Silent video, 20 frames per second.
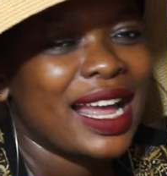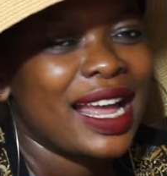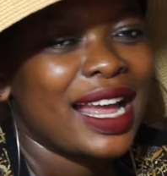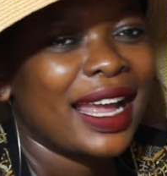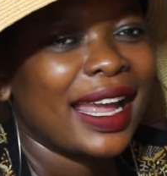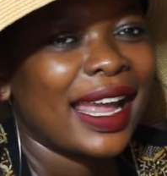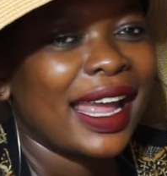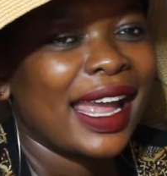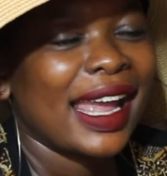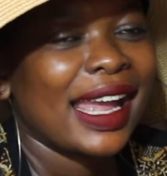
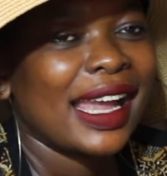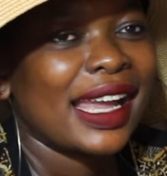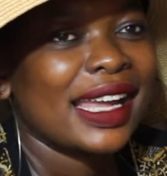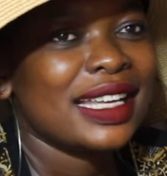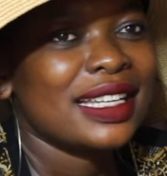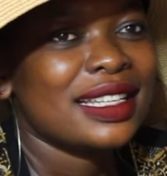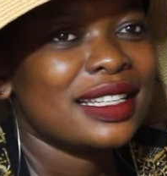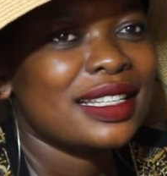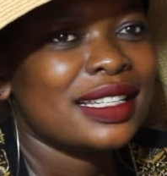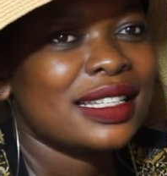and
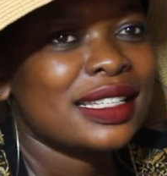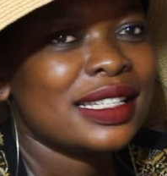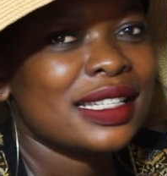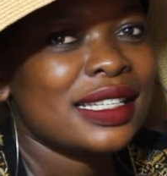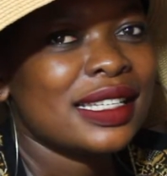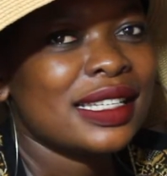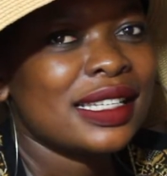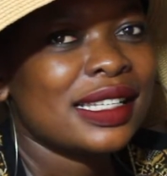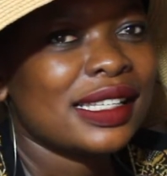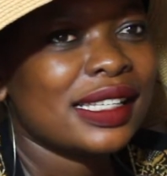
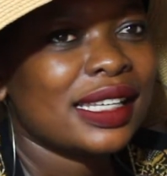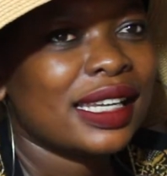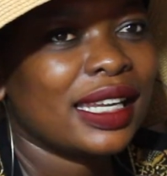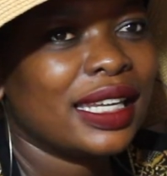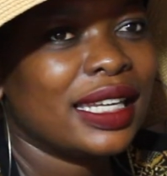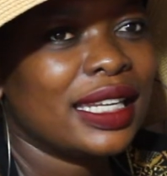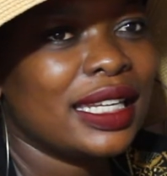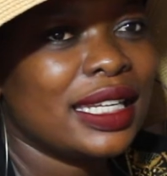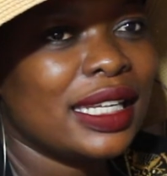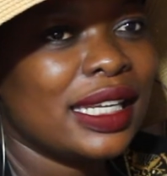
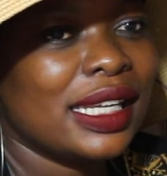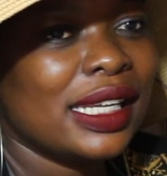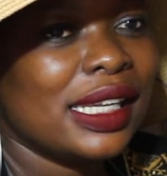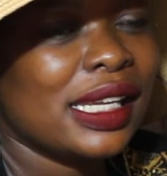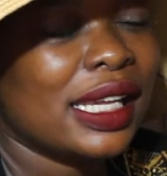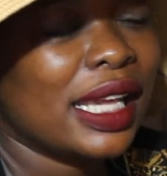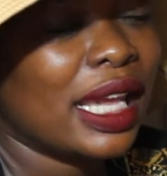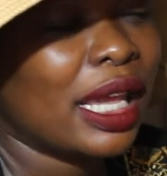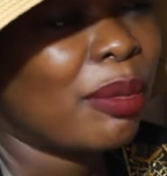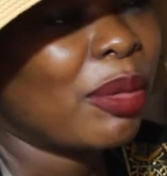he
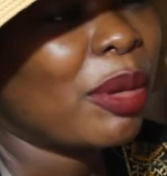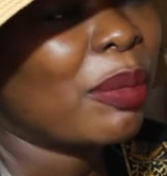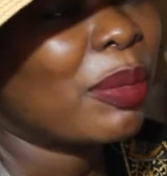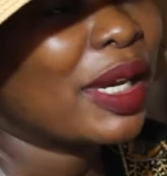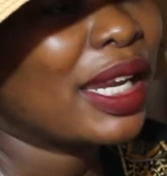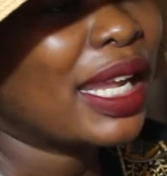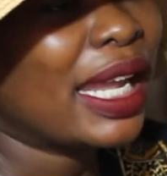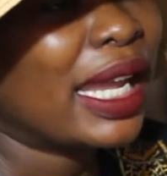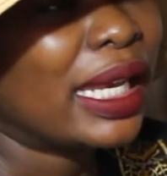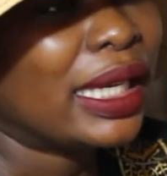came a bit
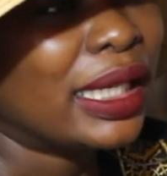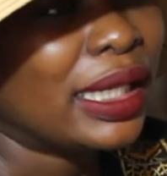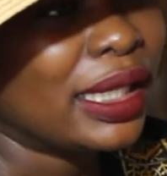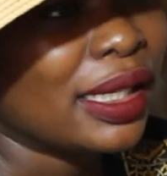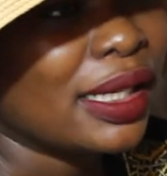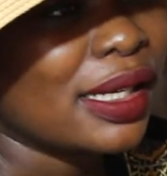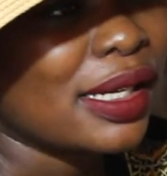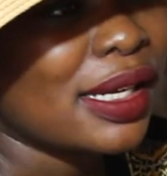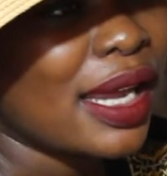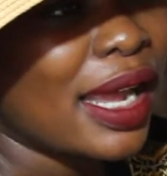early,
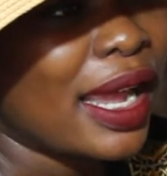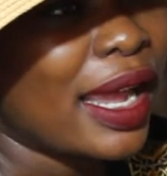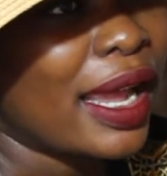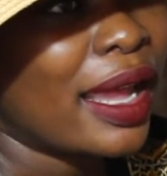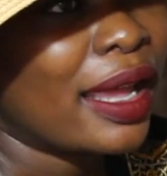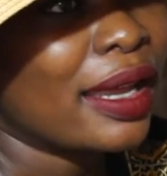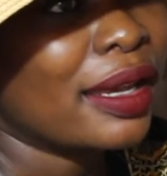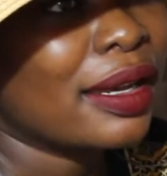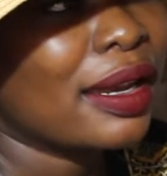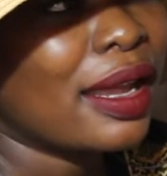
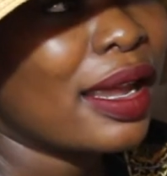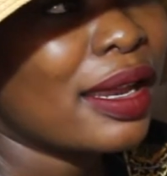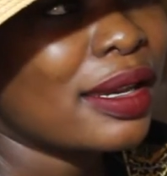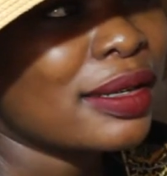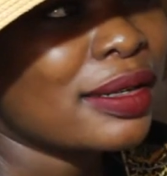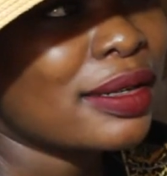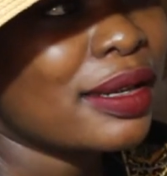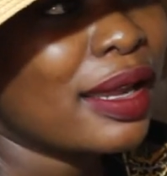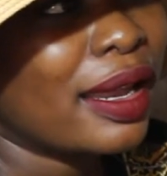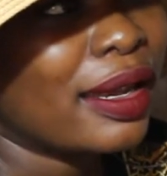
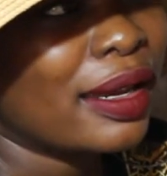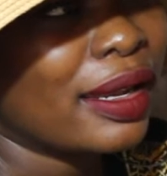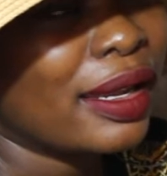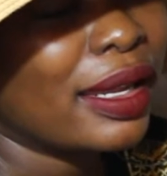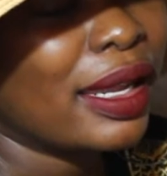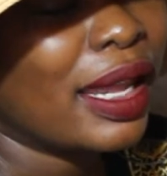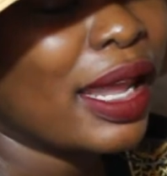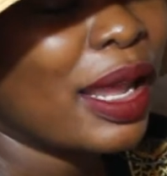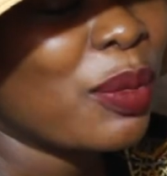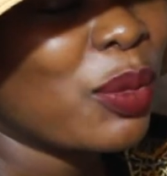and he
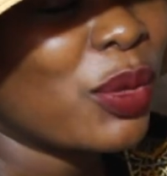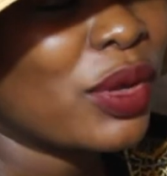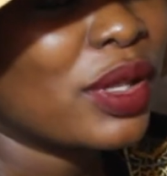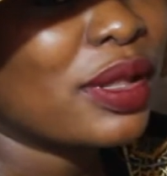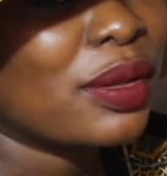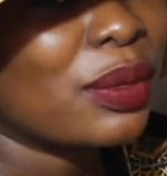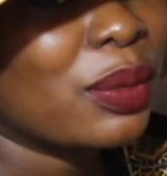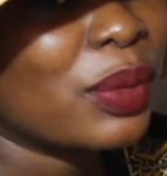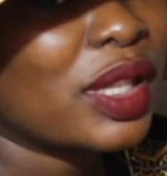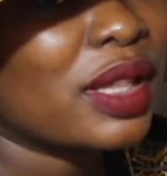came
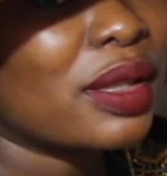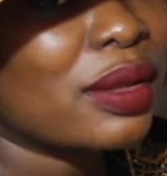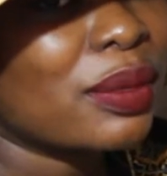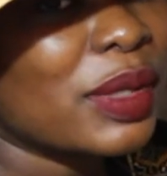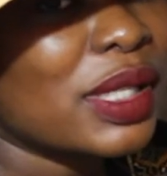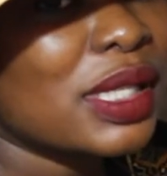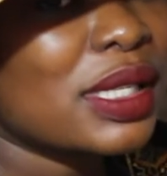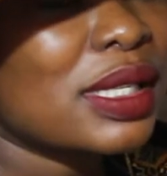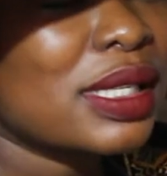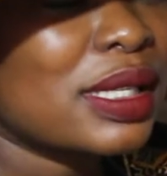with
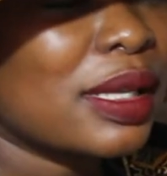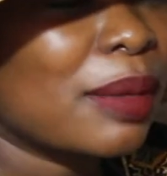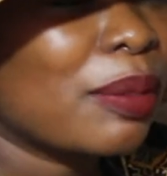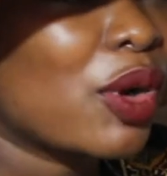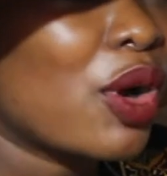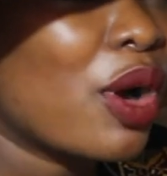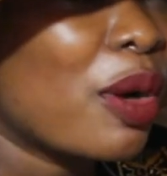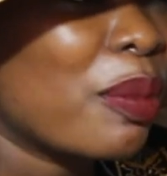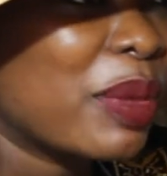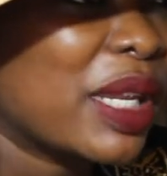some
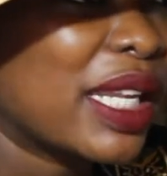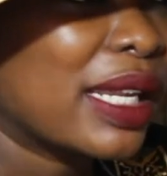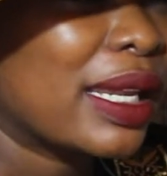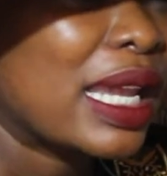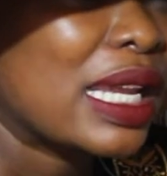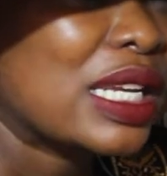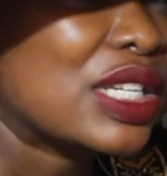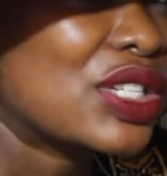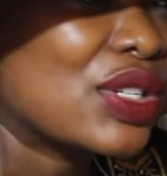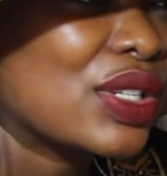
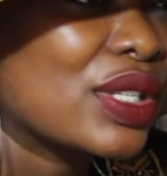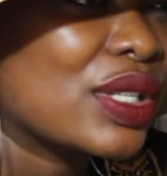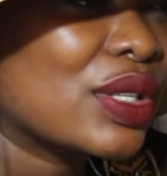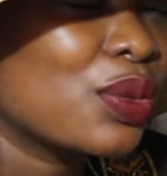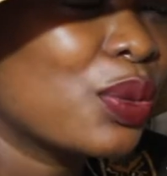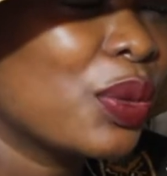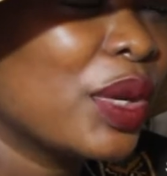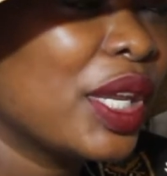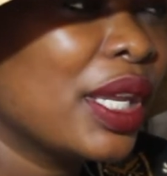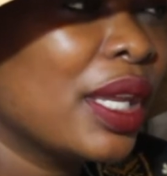
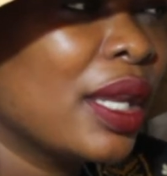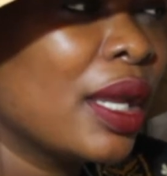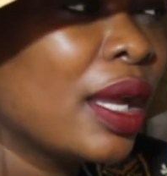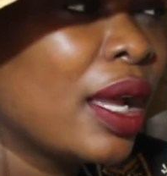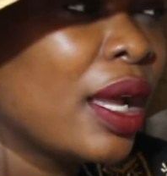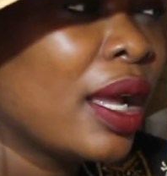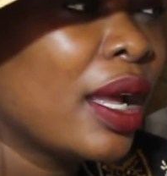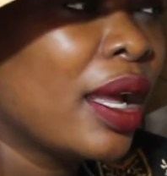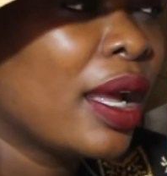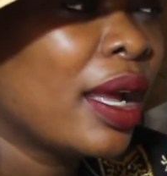complications.
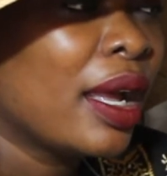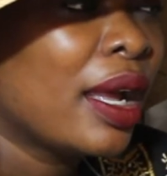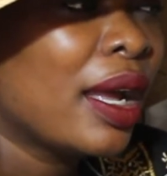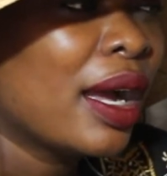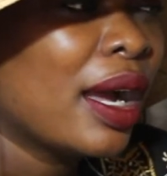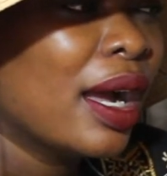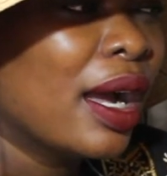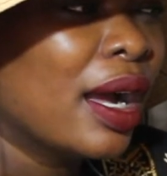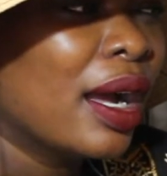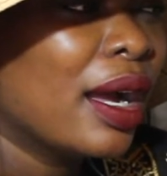
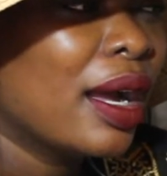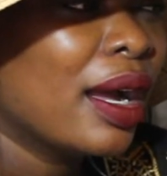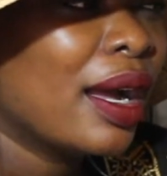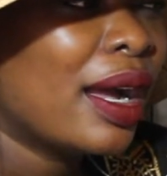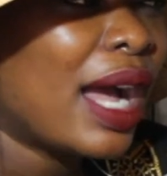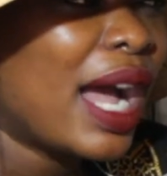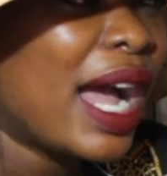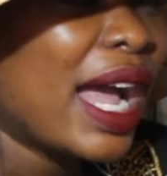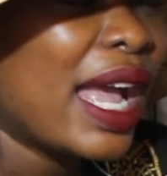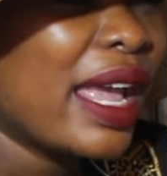
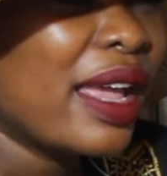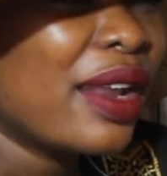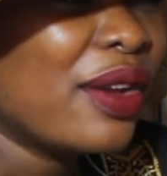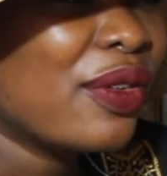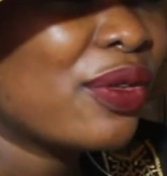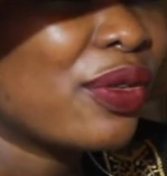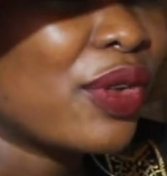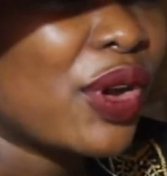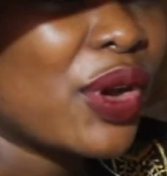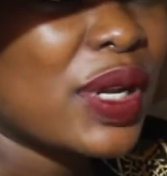I had a
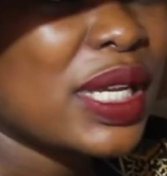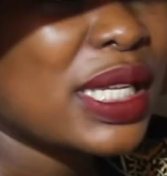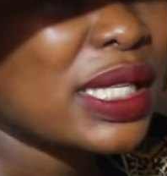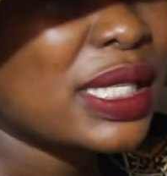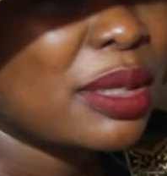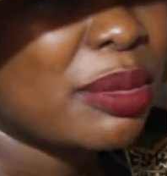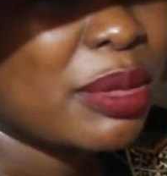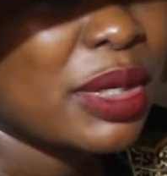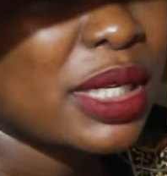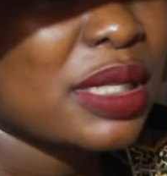very
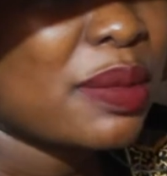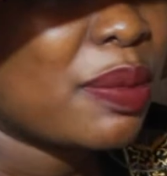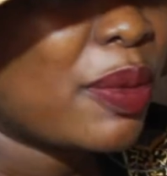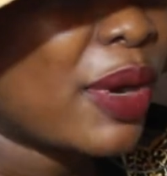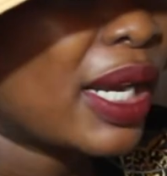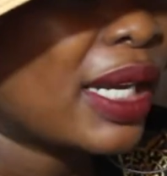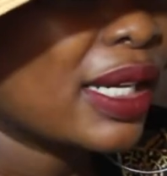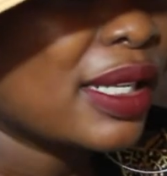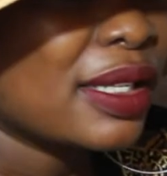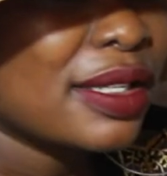seamless
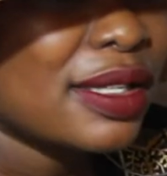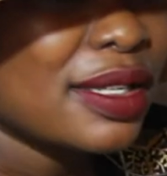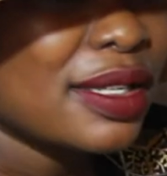pregnancy.